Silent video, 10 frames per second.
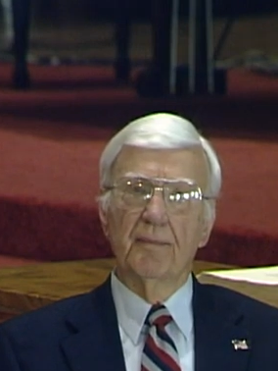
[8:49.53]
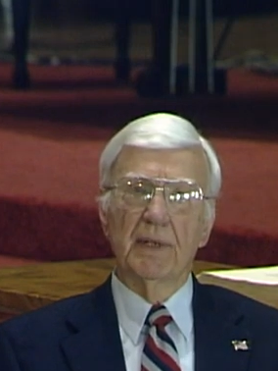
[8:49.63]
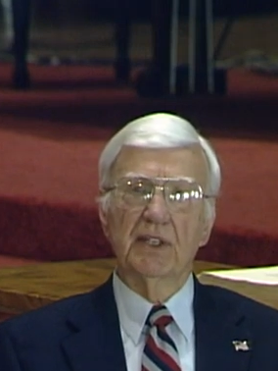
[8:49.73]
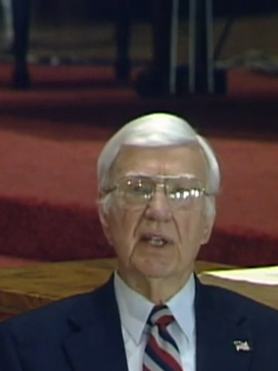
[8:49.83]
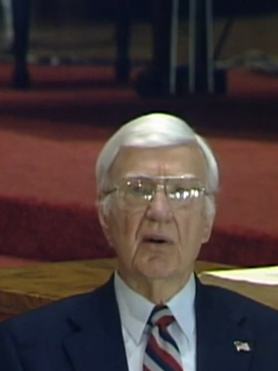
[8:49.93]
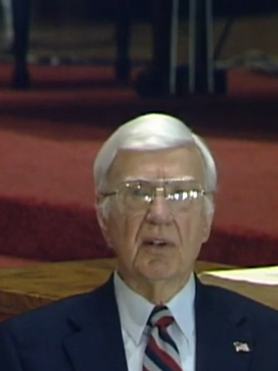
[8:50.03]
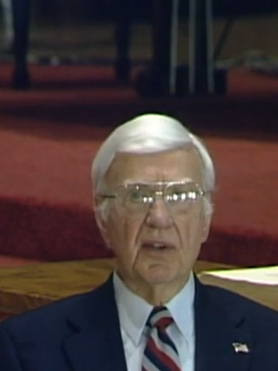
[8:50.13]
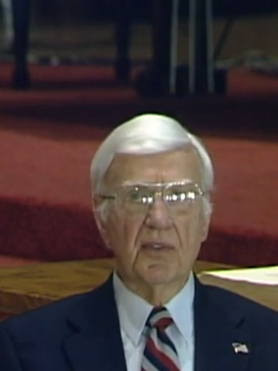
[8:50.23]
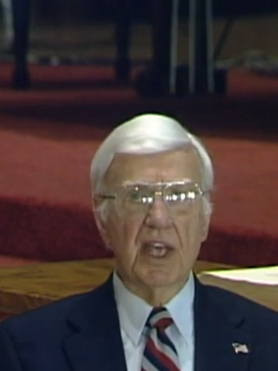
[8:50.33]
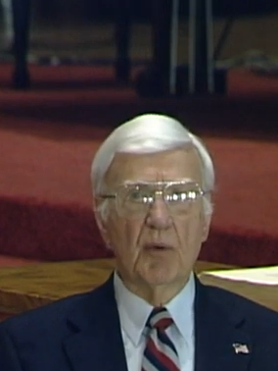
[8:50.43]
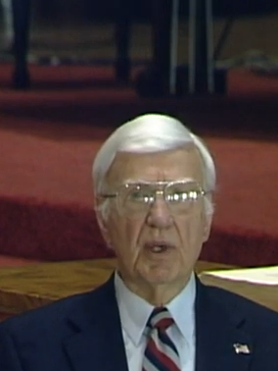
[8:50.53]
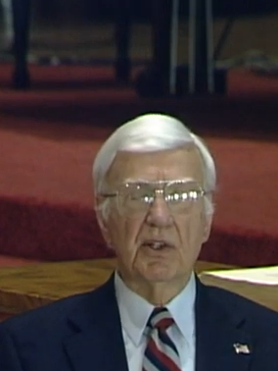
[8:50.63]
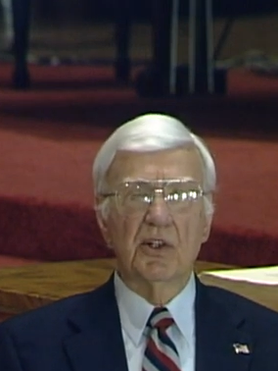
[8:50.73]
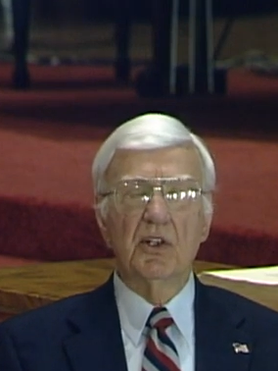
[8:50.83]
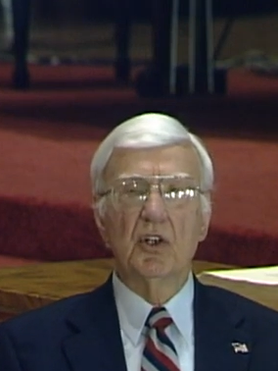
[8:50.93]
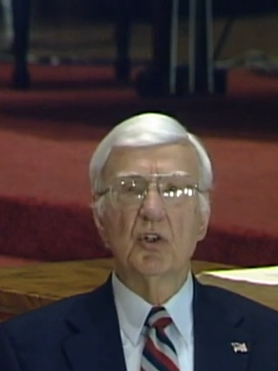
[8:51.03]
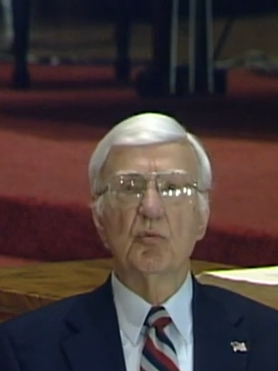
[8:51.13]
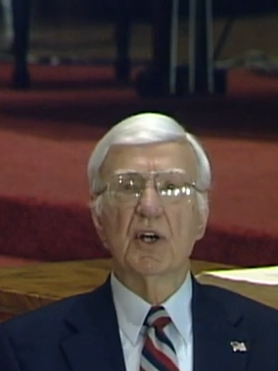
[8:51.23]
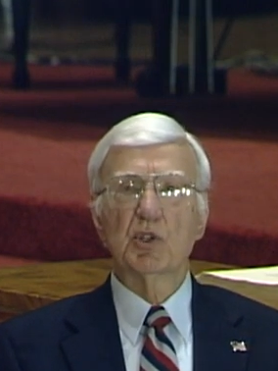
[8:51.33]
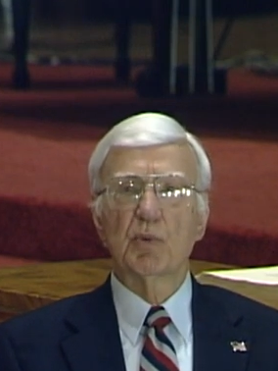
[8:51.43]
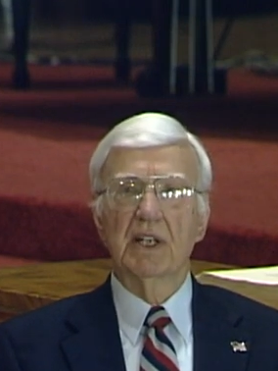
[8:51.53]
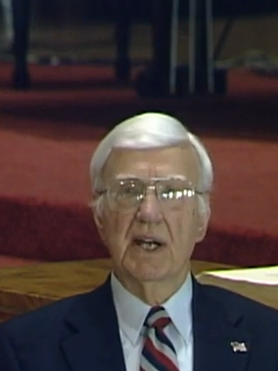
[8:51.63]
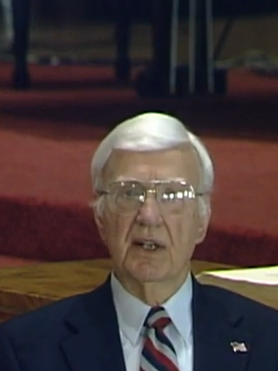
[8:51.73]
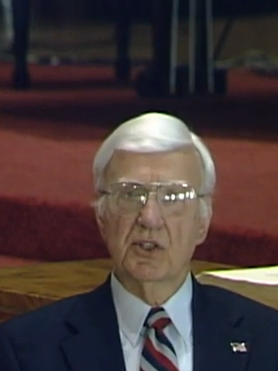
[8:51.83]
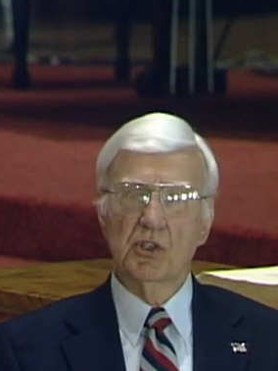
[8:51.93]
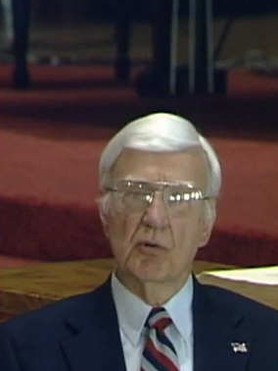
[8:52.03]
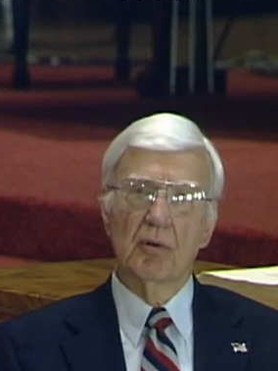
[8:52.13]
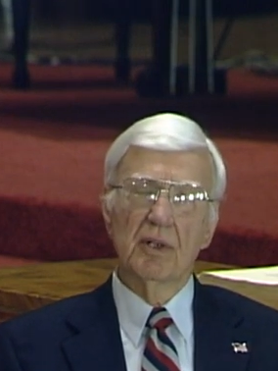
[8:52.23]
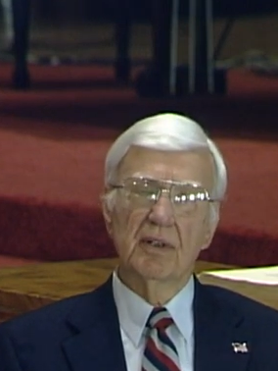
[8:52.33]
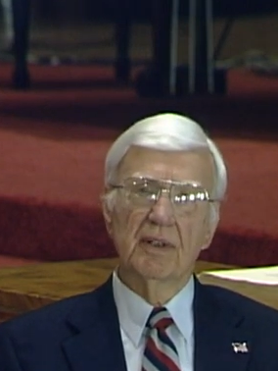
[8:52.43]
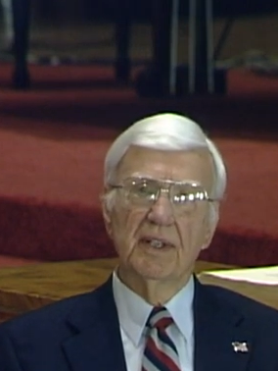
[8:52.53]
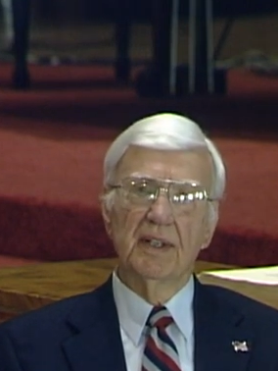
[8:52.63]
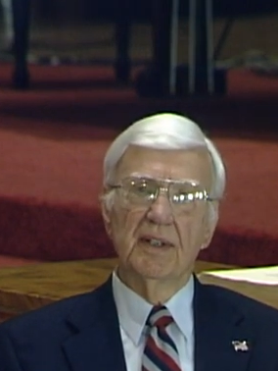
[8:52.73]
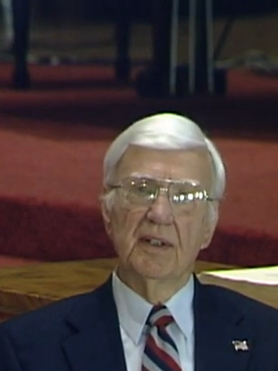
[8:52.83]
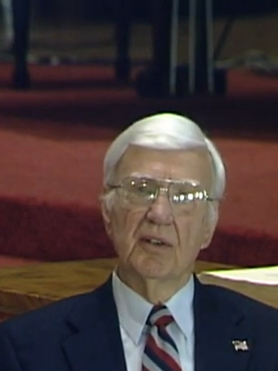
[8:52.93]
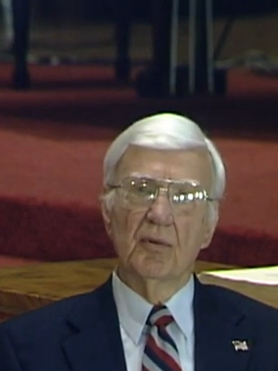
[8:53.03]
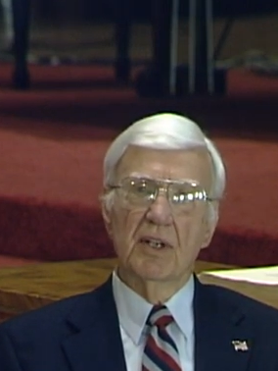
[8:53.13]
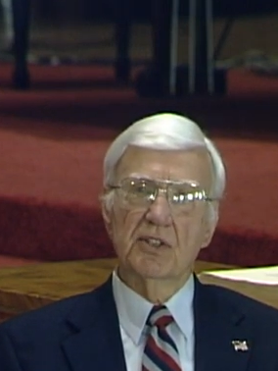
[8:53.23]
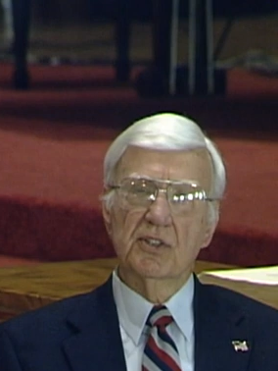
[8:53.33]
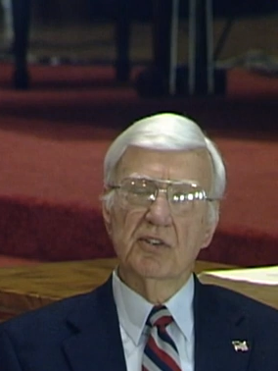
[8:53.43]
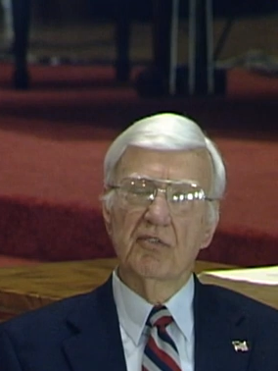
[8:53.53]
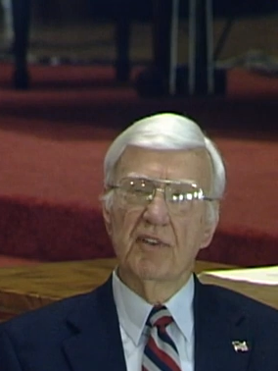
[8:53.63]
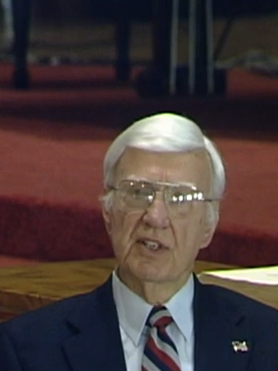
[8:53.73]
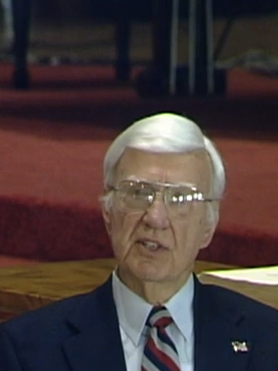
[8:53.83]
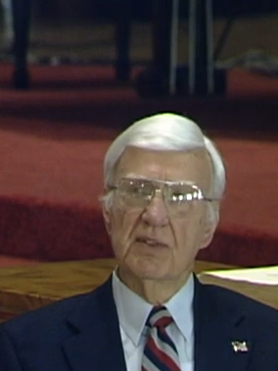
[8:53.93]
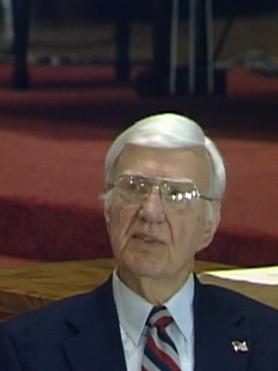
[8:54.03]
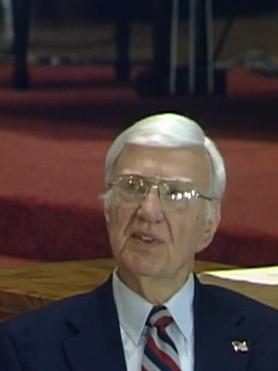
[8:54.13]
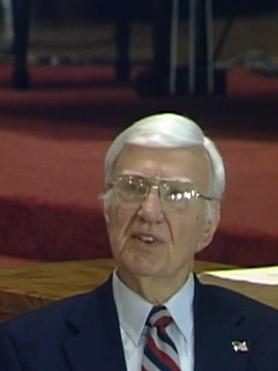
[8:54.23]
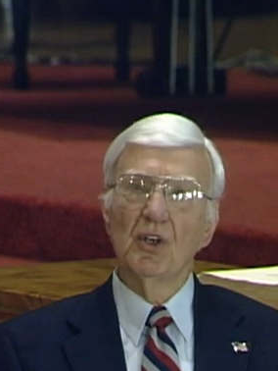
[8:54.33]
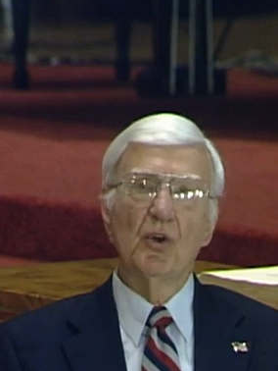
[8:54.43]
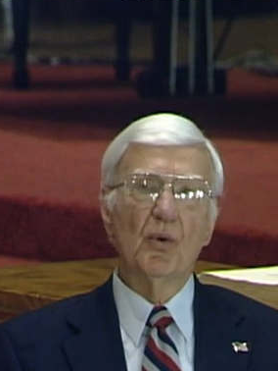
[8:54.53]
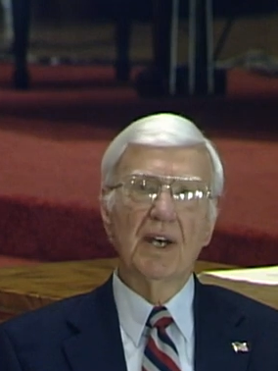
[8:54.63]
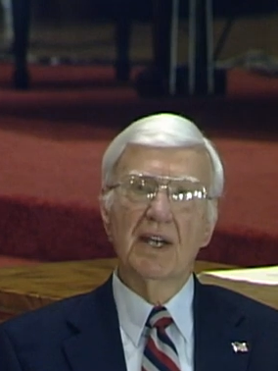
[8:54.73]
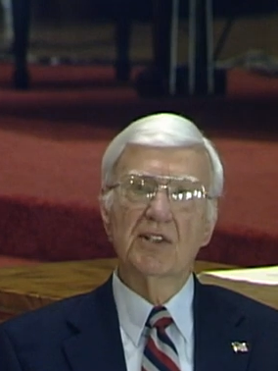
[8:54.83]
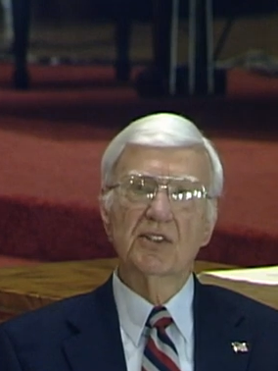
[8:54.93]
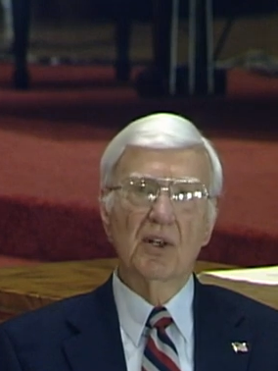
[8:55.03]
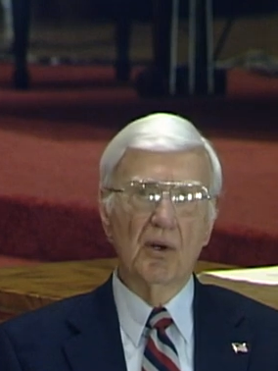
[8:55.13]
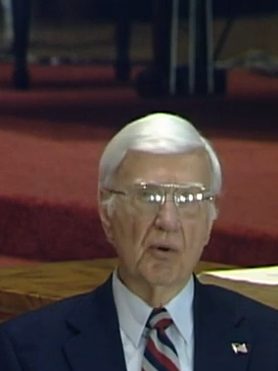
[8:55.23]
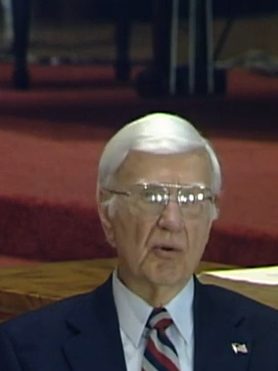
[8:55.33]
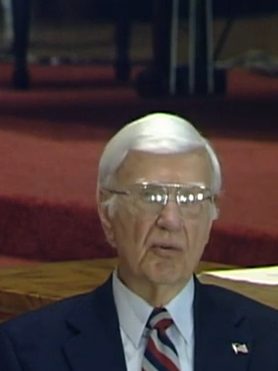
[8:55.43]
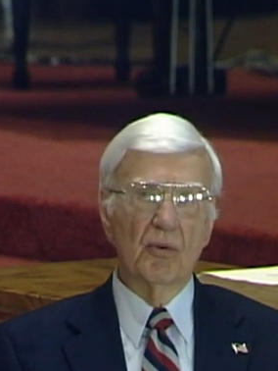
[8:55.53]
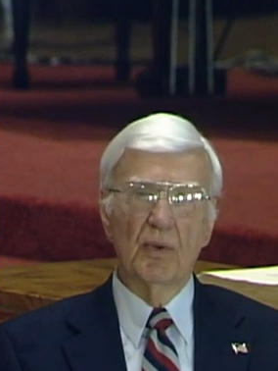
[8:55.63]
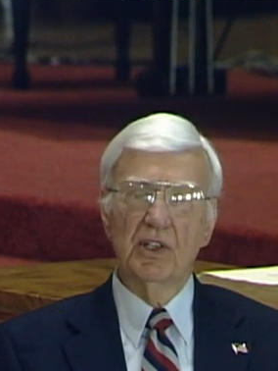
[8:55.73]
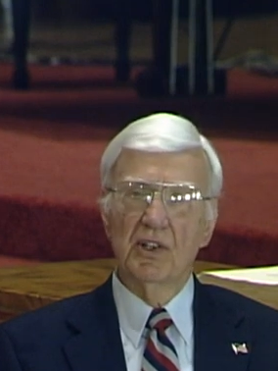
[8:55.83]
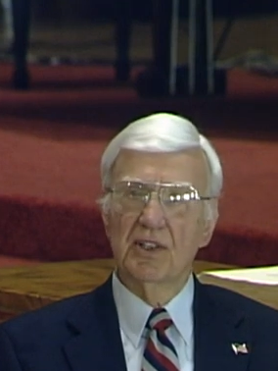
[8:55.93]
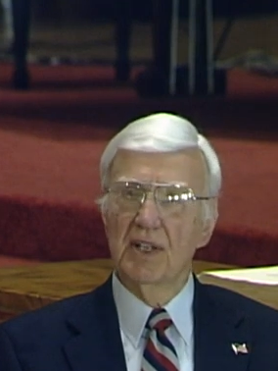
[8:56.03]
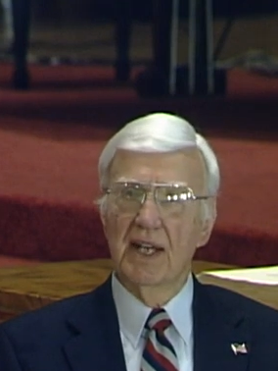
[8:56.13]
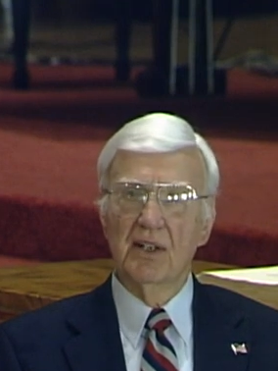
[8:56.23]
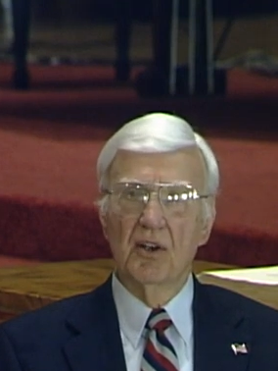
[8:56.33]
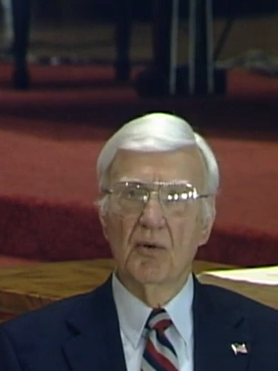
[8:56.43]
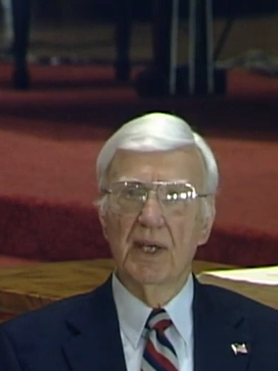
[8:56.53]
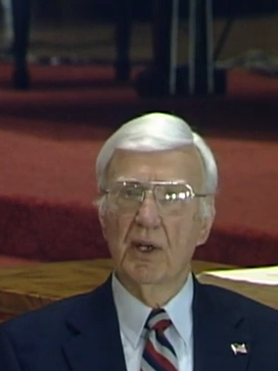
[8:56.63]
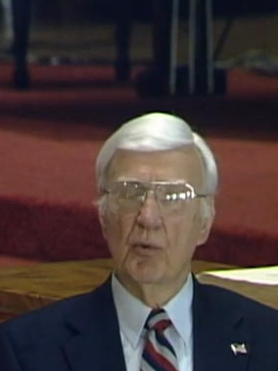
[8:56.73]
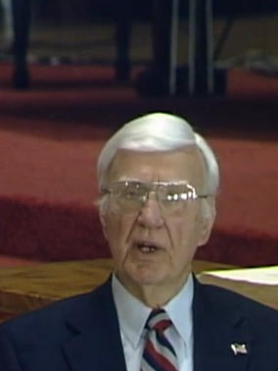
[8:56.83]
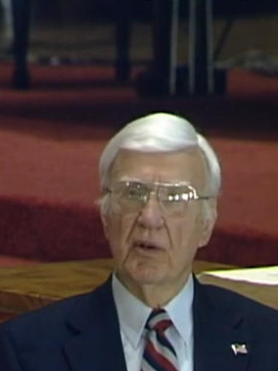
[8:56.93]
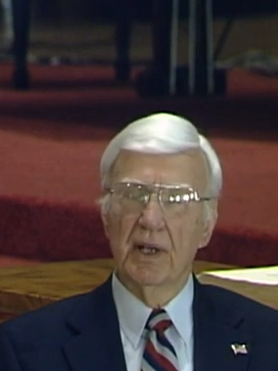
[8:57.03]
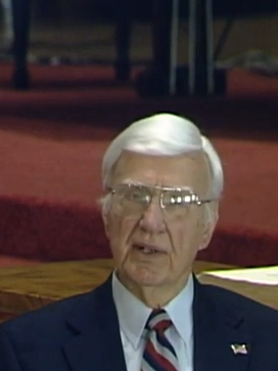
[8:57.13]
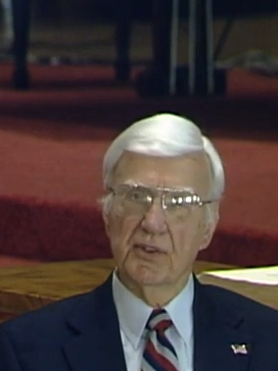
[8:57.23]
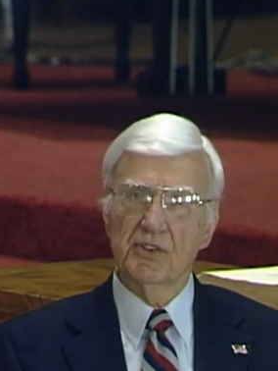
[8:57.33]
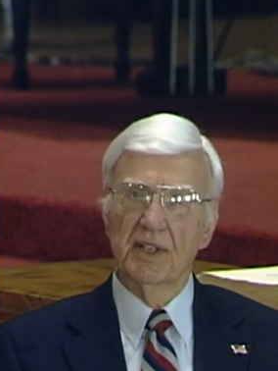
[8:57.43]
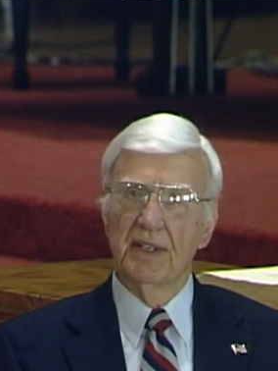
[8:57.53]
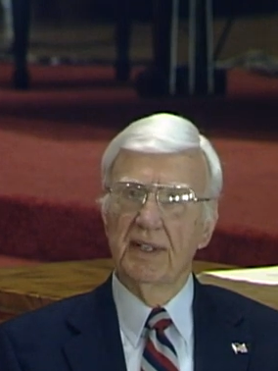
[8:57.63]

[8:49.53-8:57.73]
but the only thing we could do once we got ashore was to visit the USO. We could not go anywhere else.